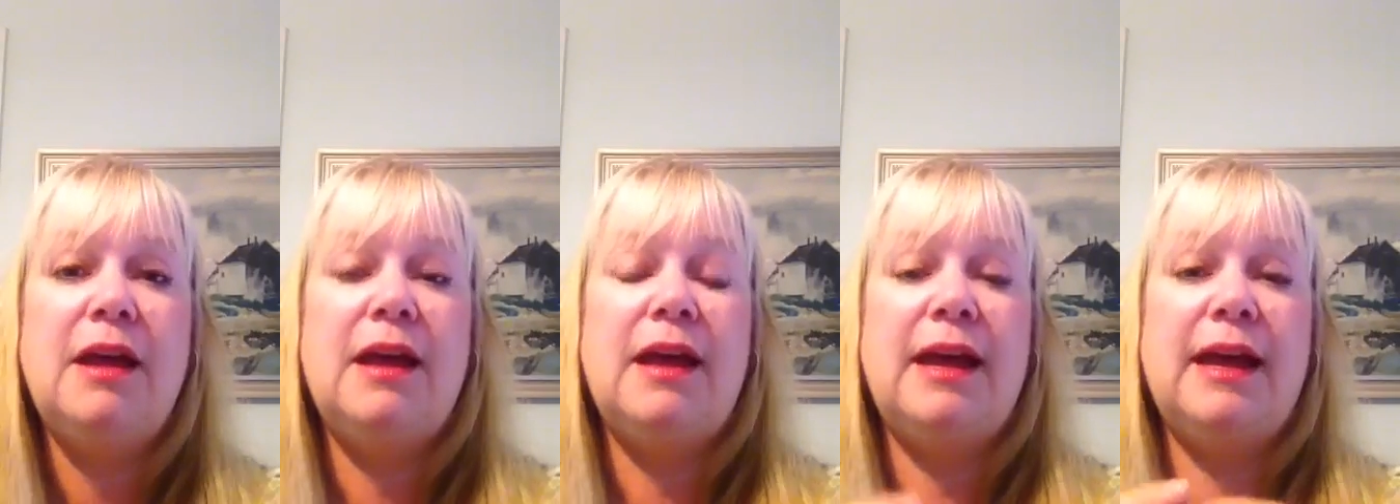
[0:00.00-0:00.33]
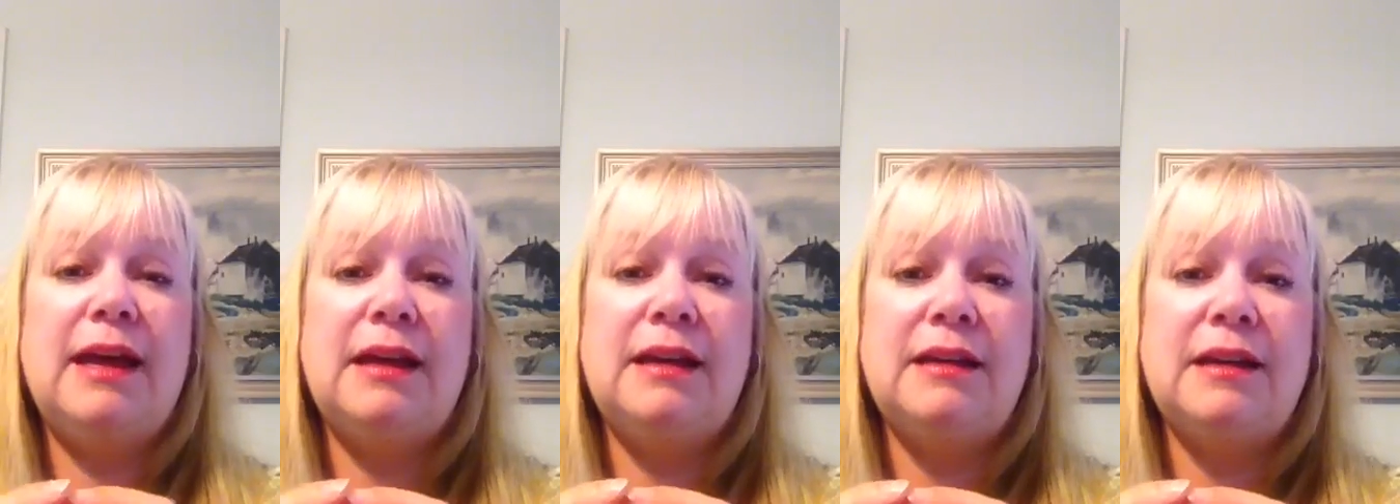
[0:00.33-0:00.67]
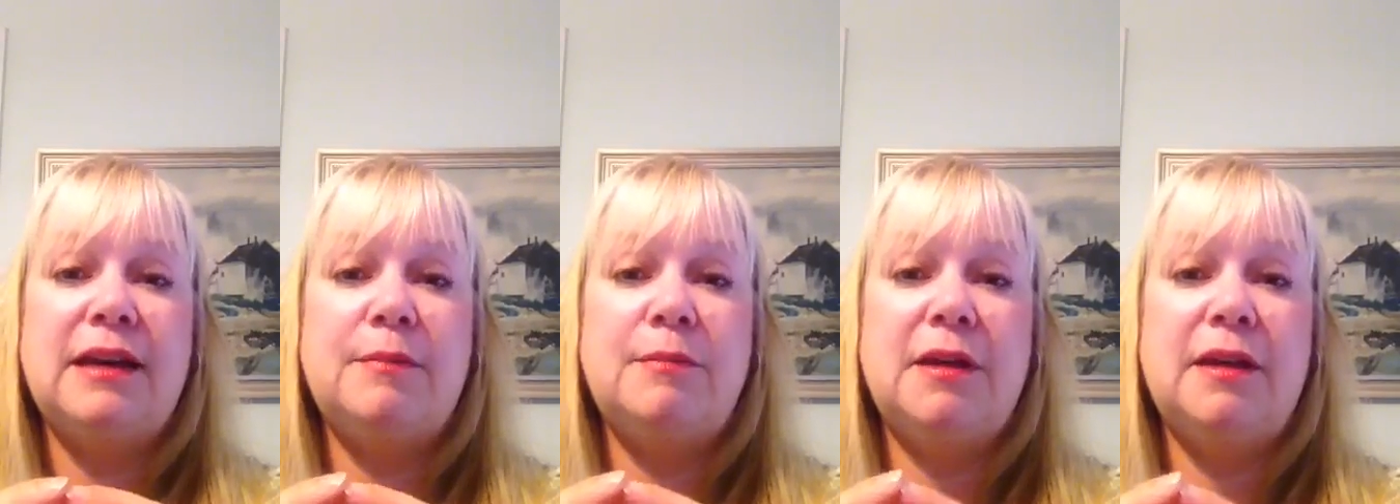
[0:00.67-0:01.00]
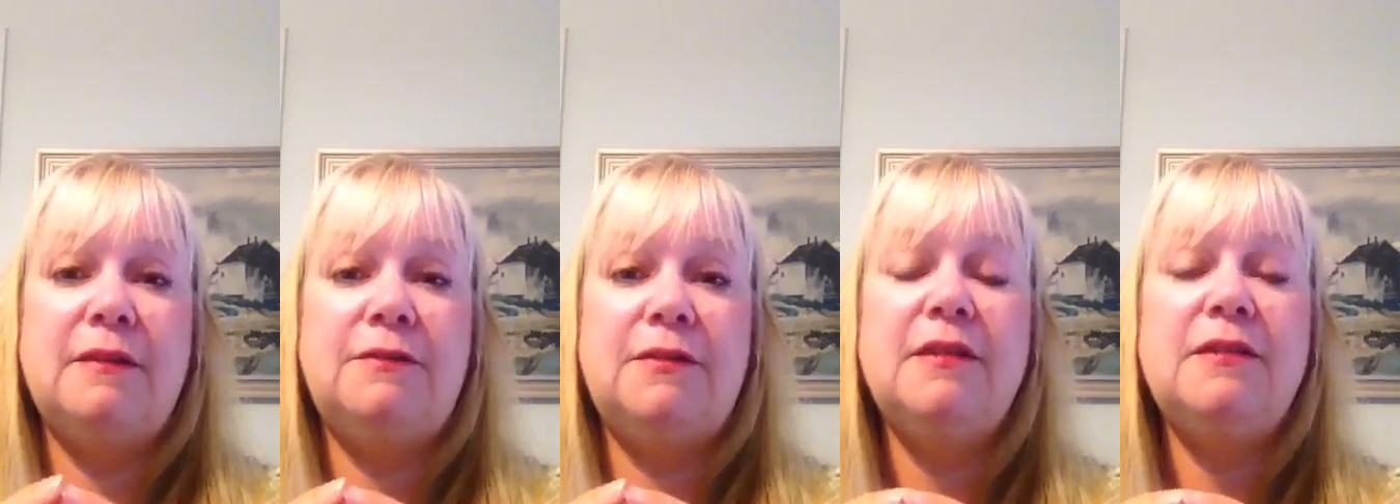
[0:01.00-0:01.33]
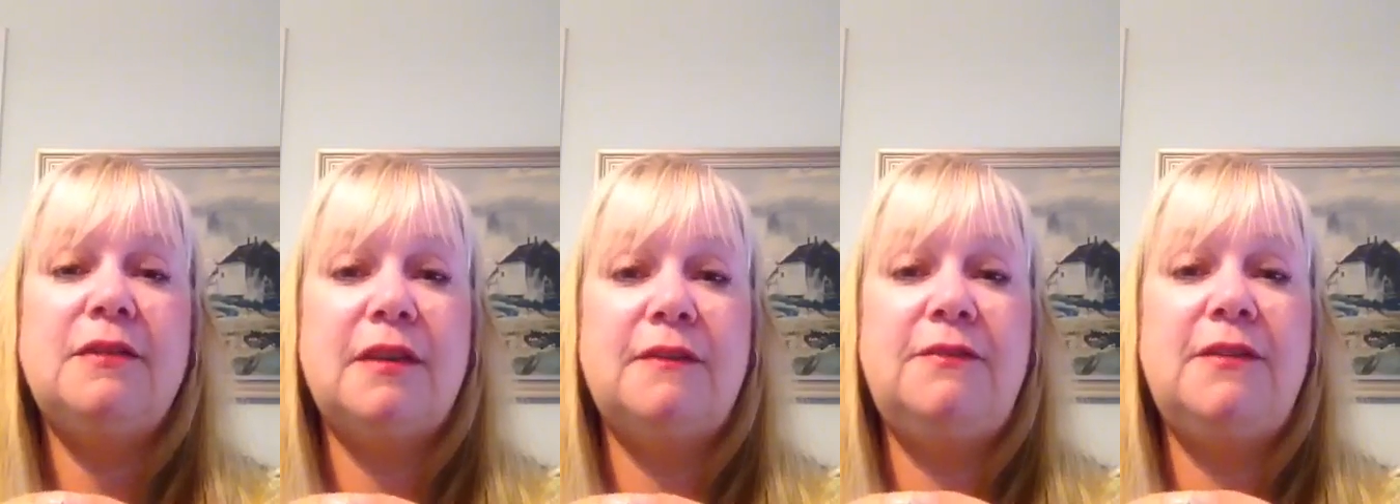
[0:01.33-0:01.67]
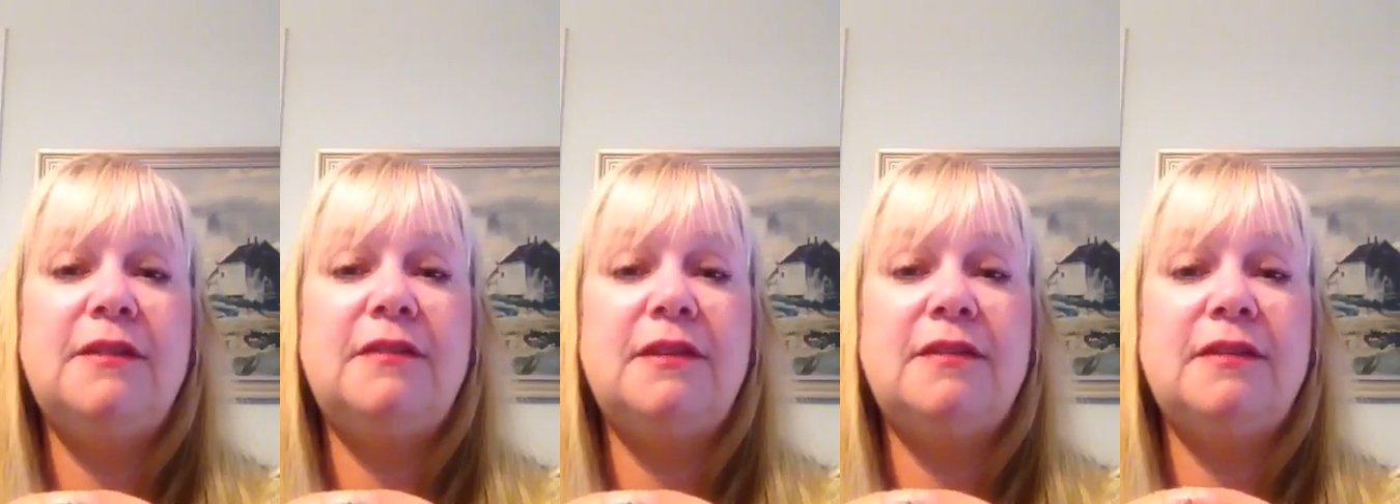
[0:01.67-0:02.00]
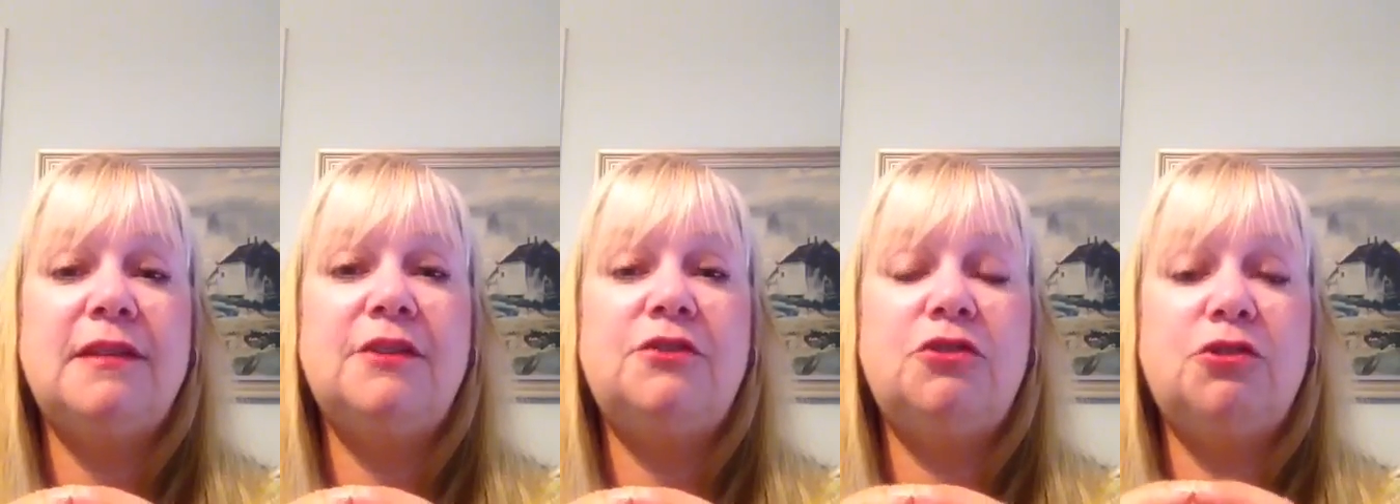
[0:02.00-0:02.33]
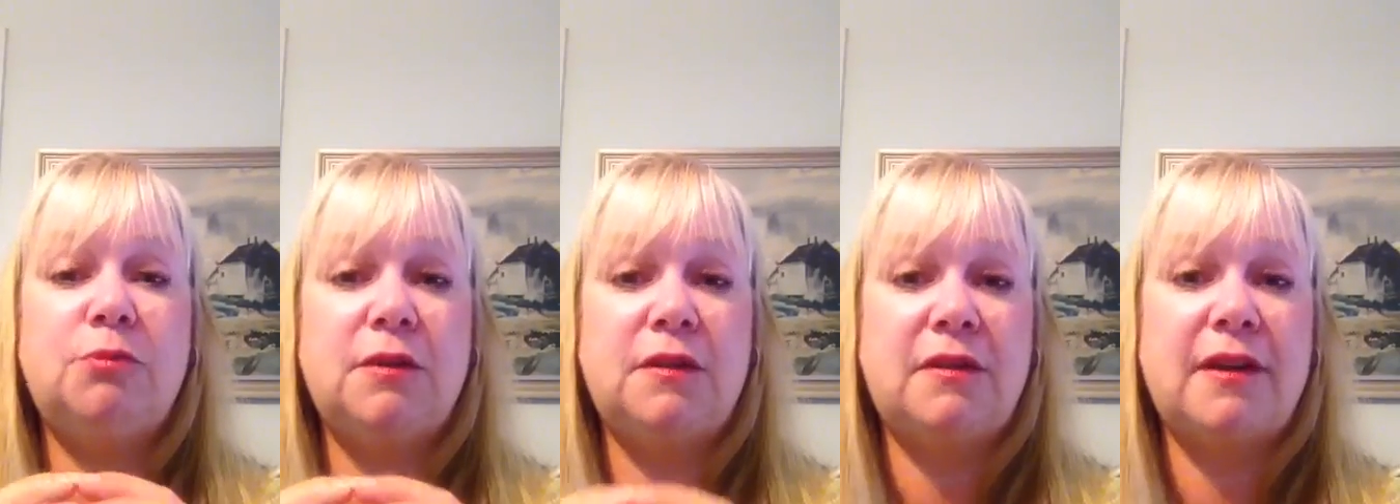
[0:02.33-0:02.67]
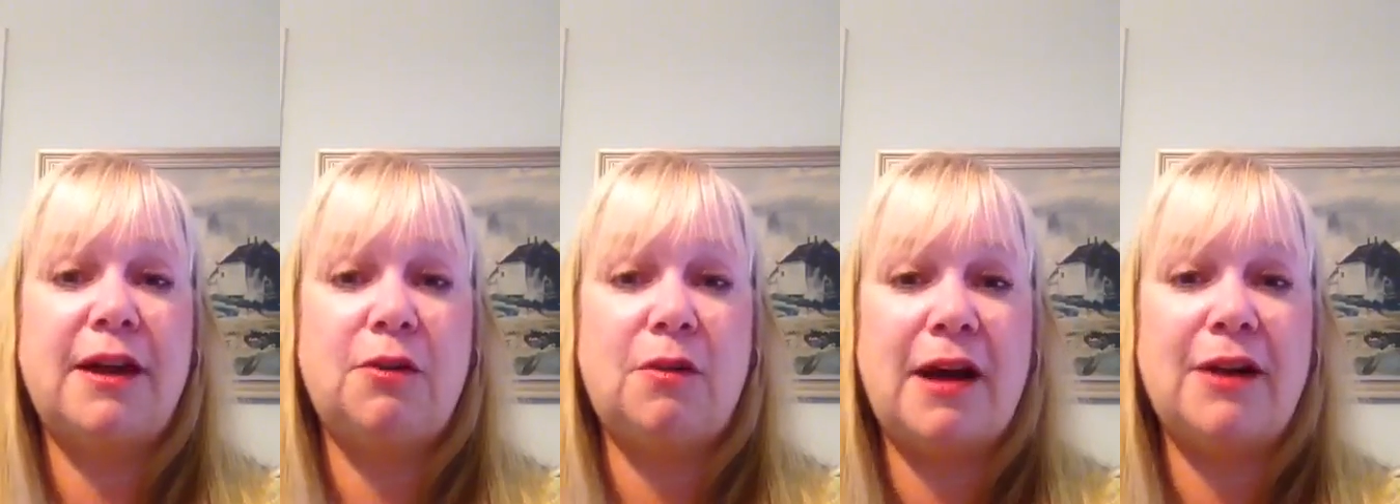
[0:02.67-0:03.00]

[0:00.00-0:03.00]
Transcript: And if this doesn't get you to recycle,